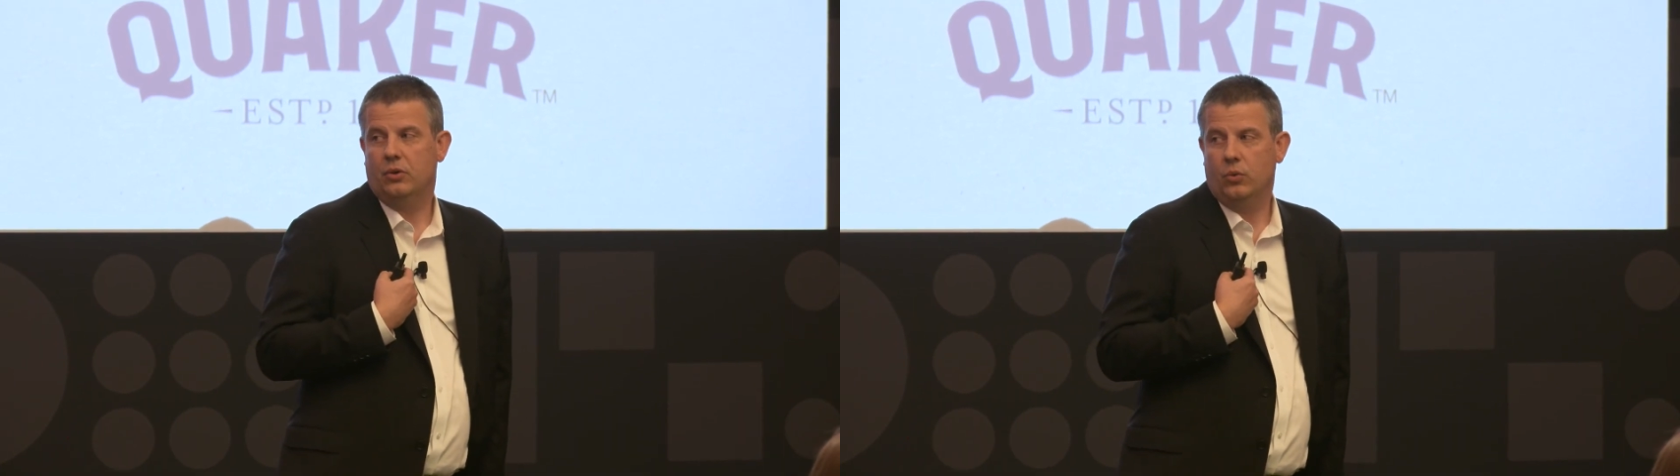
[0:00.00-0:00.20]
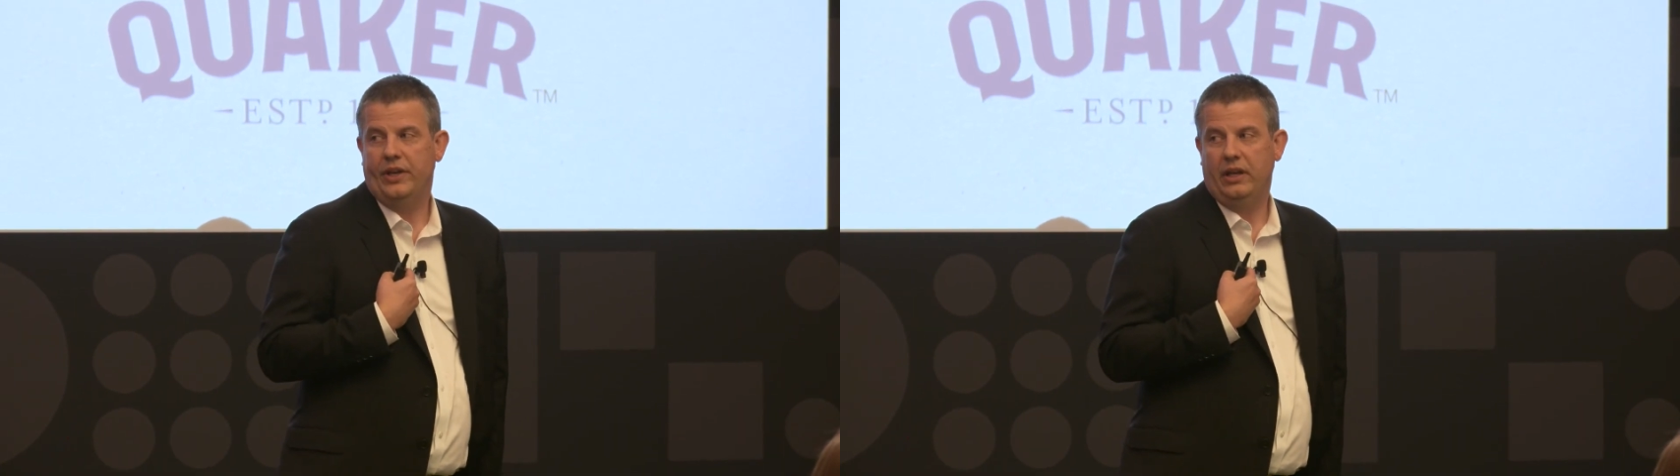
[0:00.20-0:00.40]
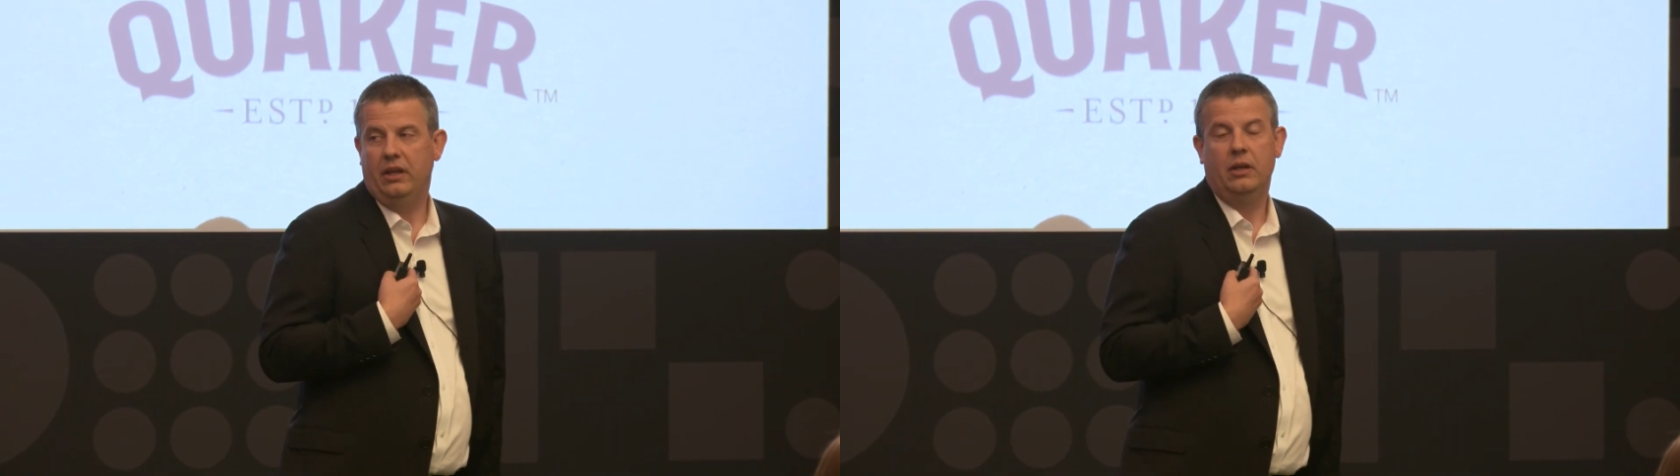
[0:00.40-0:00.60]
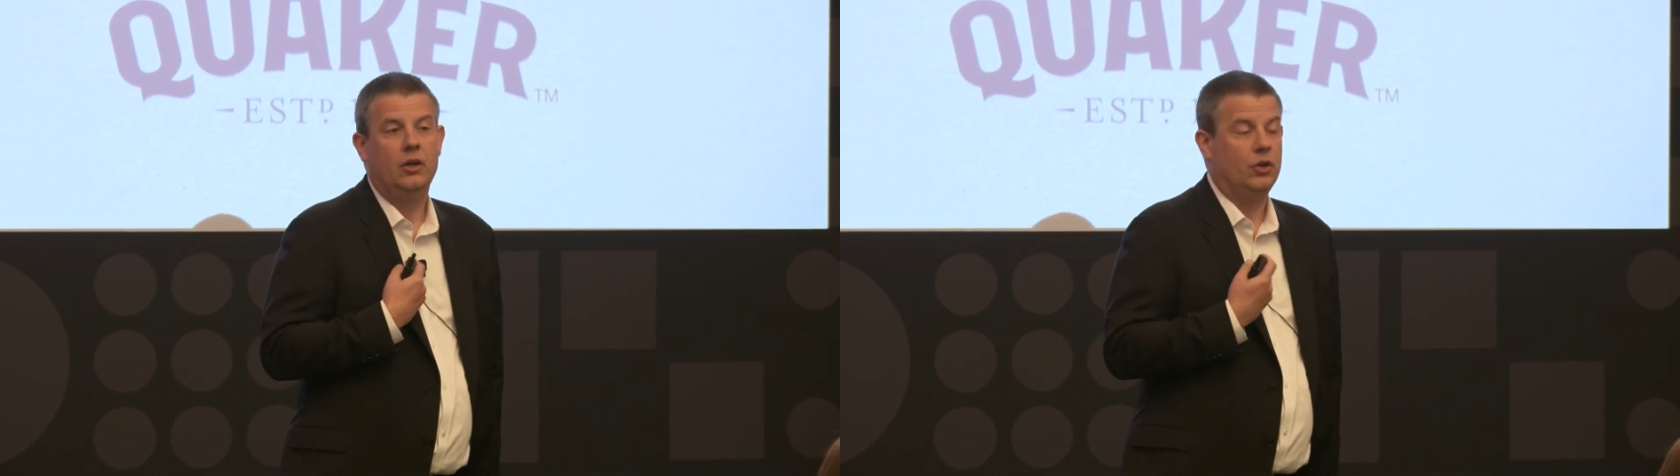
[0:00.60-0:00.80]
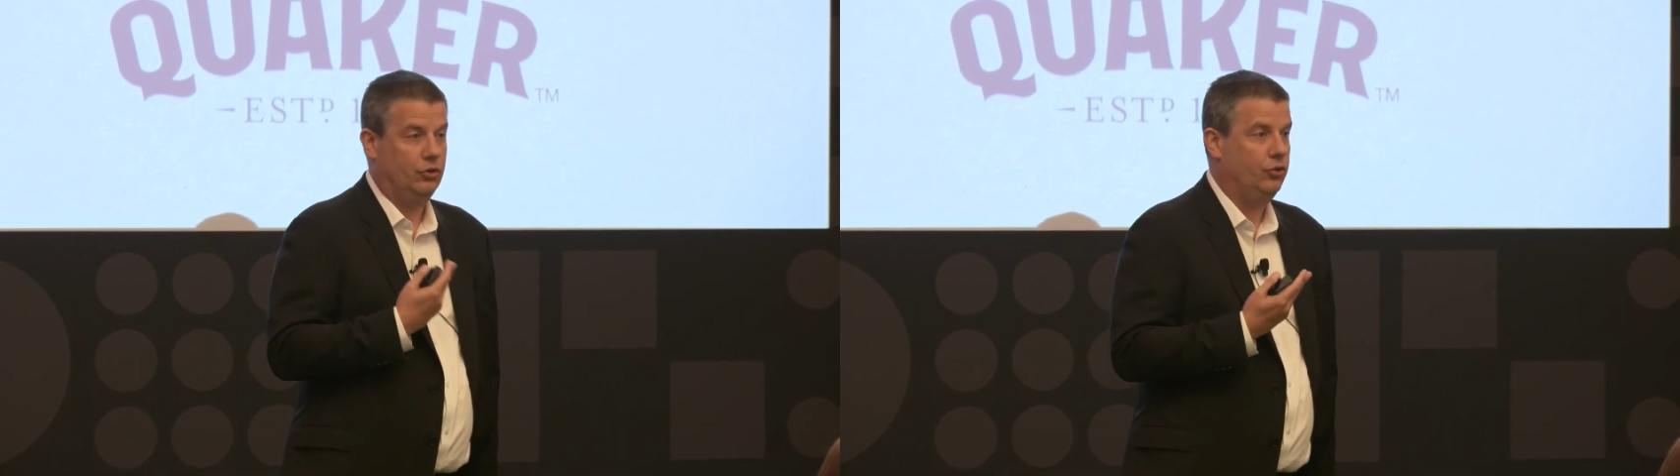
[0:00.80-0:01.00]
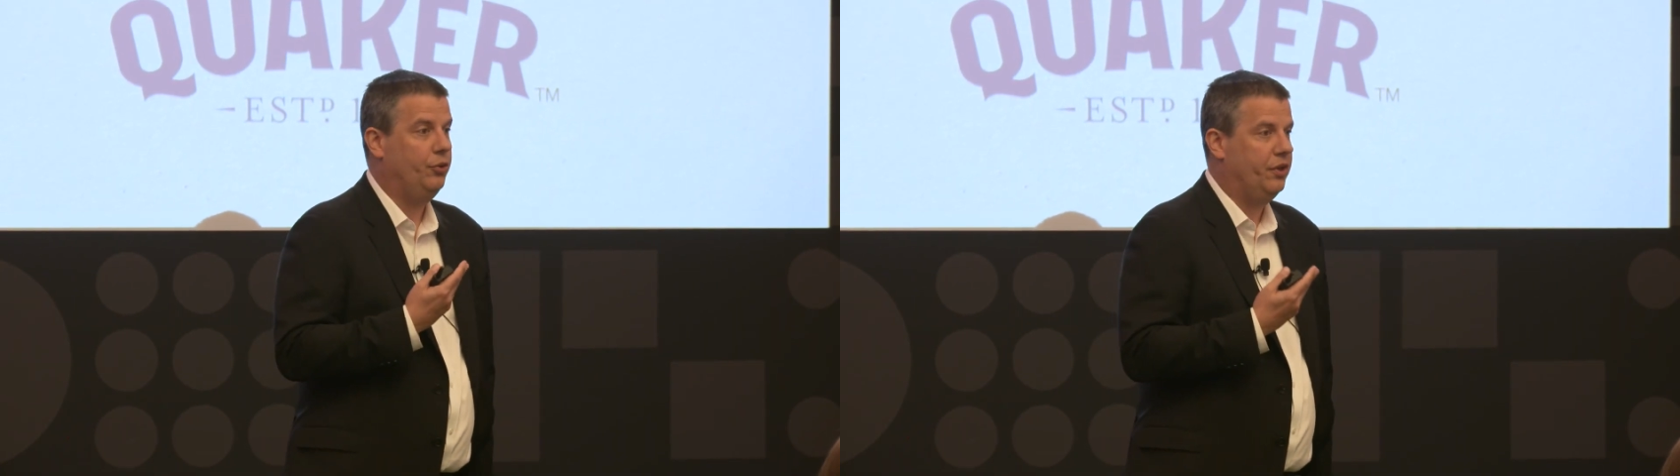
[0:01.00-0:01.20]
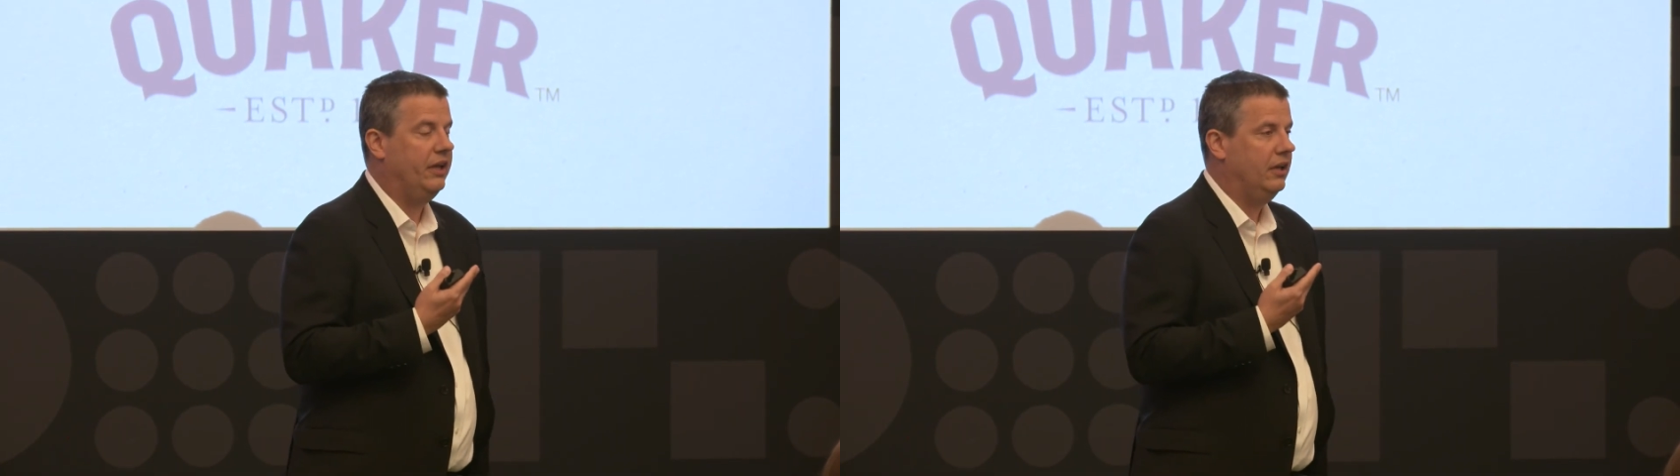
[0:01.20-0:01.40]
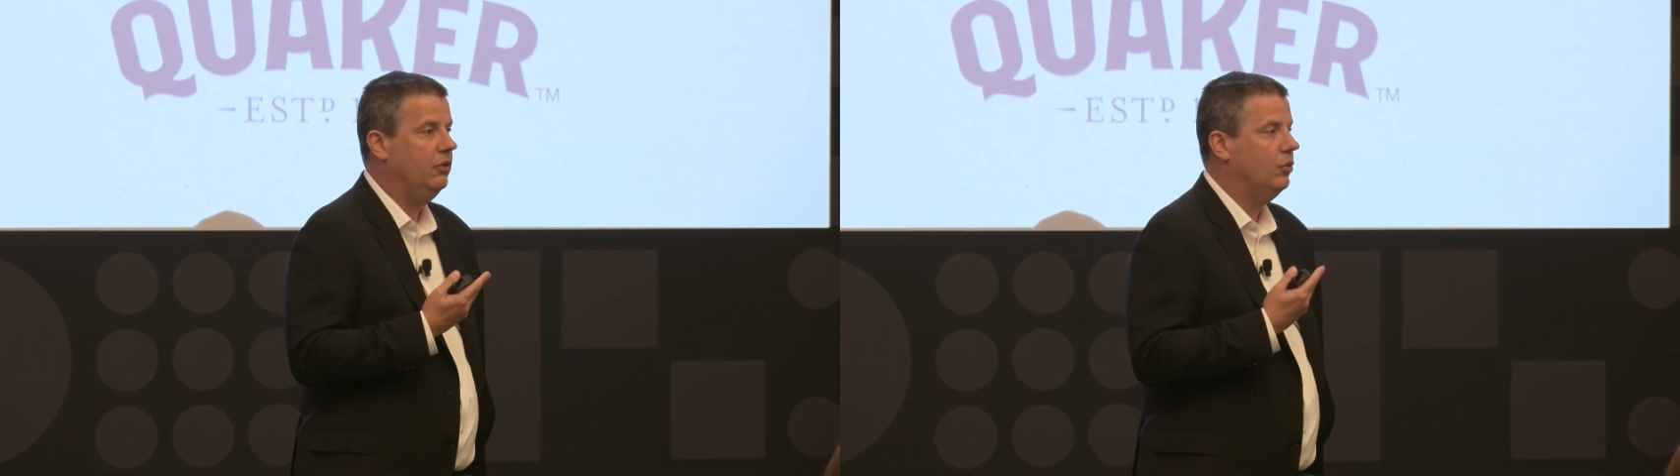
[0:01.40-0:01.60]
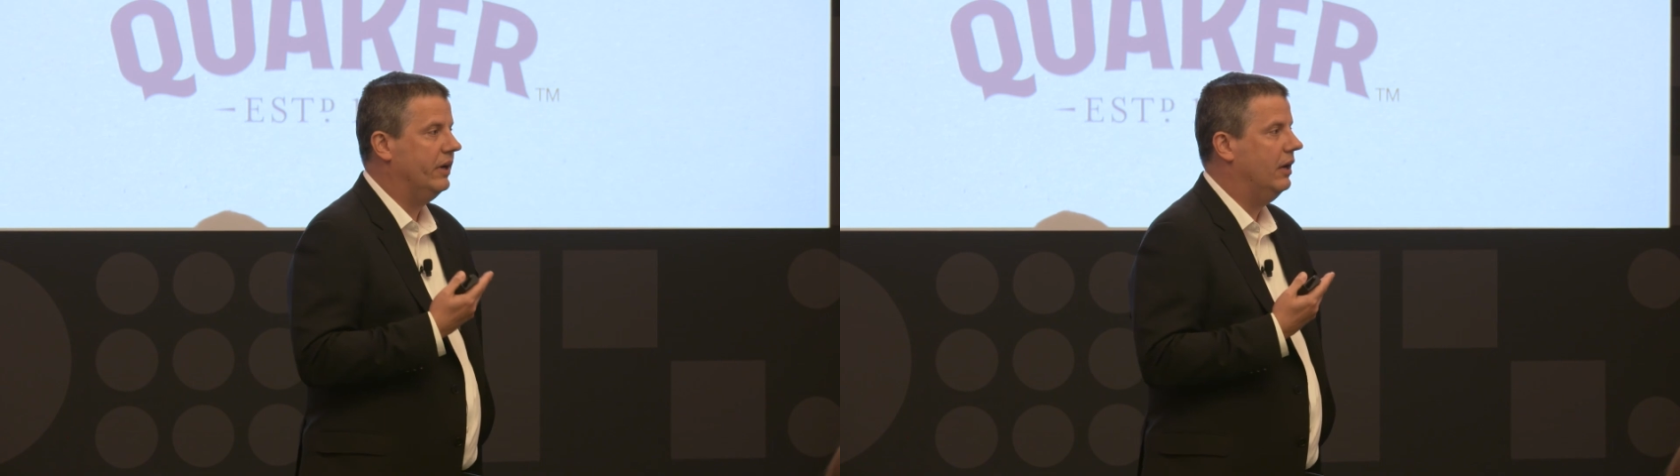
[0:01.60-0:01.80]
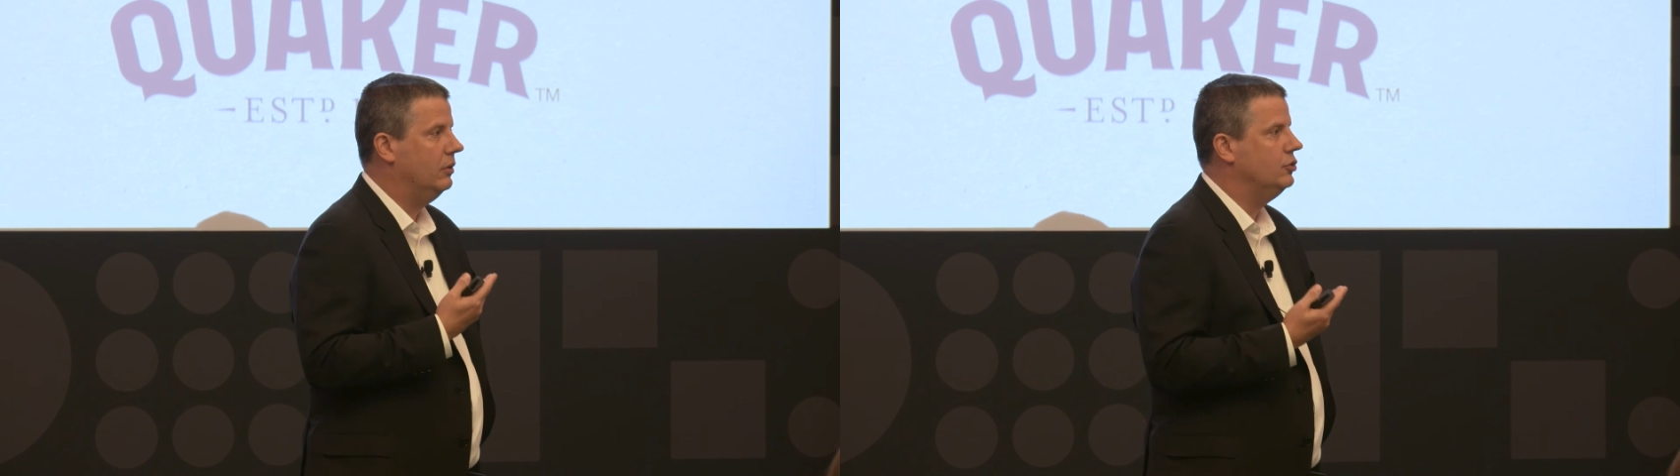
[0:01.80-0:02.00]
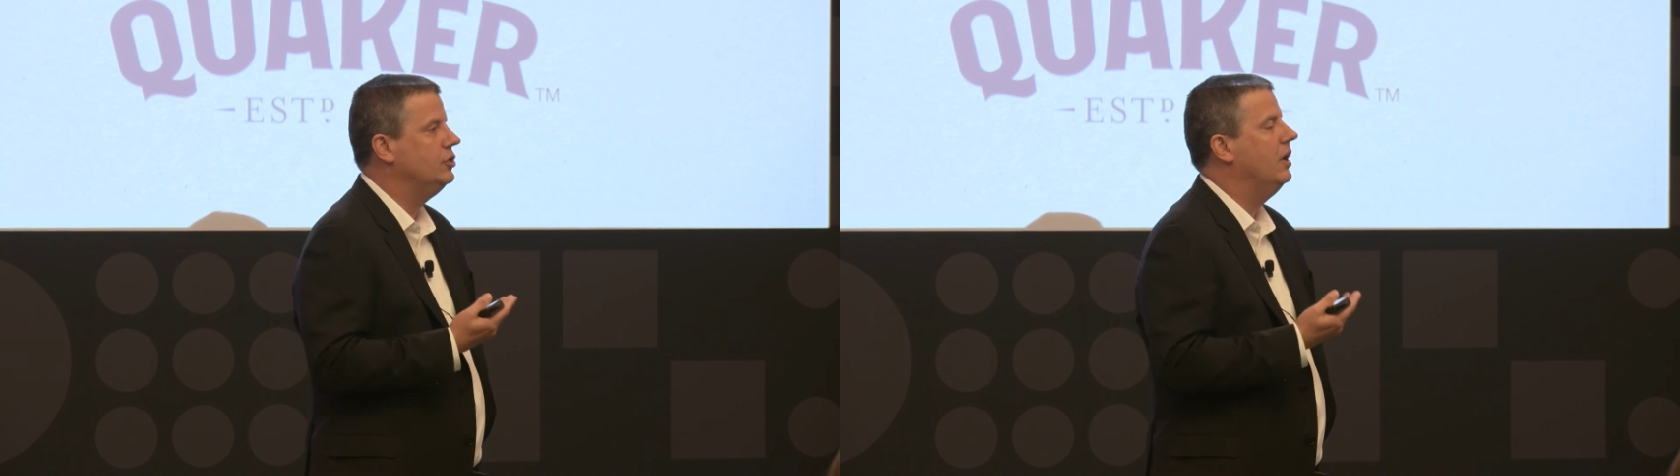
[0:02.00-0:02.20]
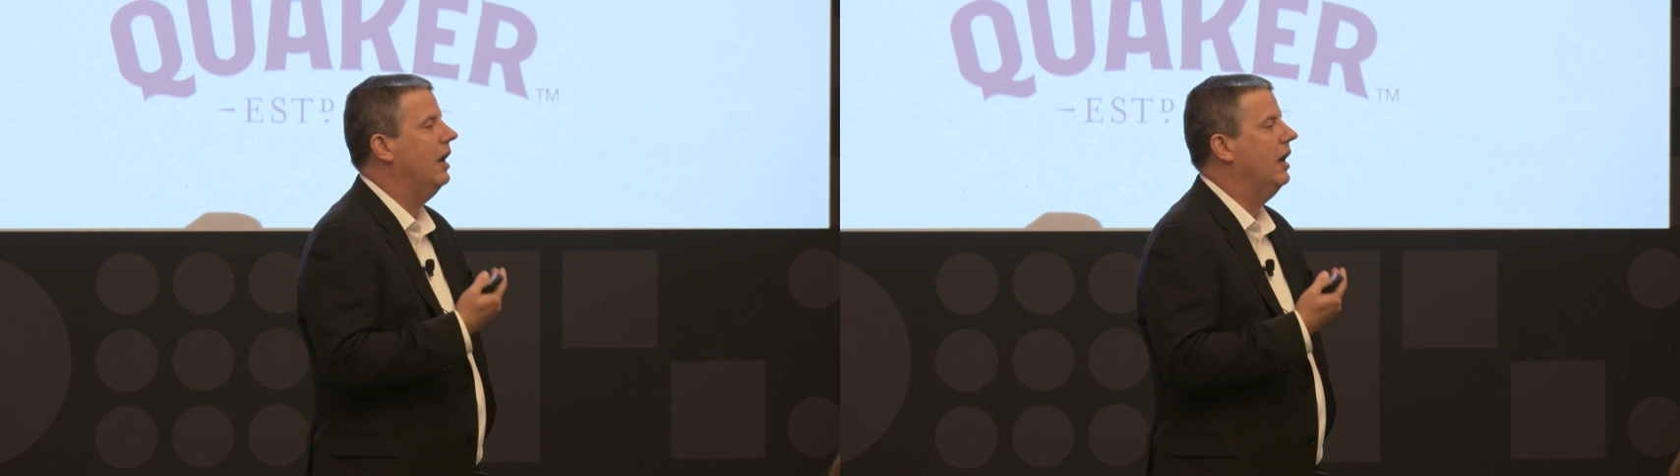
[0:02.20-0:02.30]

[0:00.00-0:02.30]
We do take into account